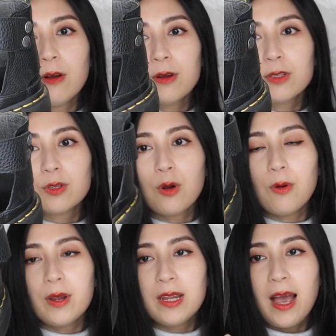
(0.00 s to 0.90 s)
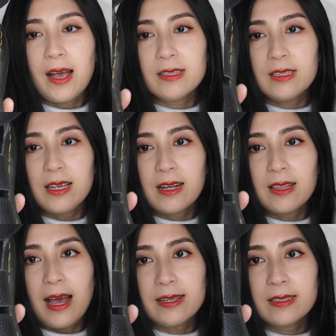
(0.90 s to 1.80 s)
also it has the
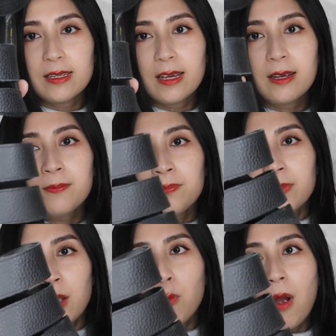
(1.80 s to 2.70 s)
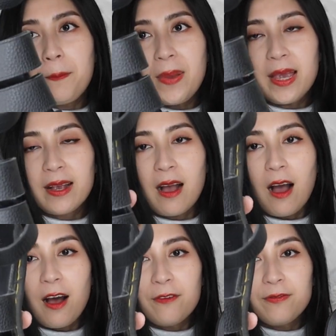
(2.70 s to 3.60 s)
classic webbing
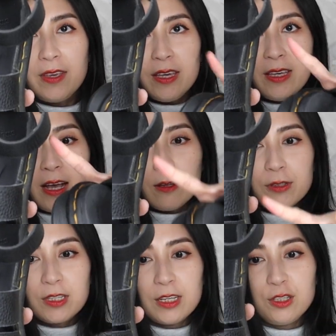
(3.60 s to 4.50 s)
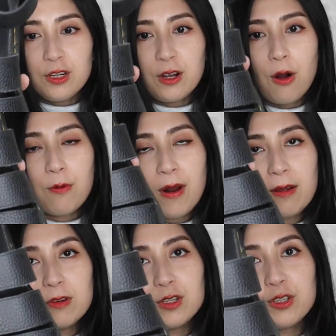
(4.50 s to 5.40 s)
of the yellow stitching
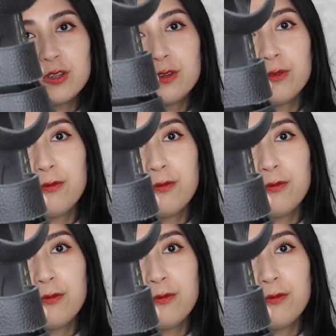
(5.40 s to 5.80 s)
around the shoe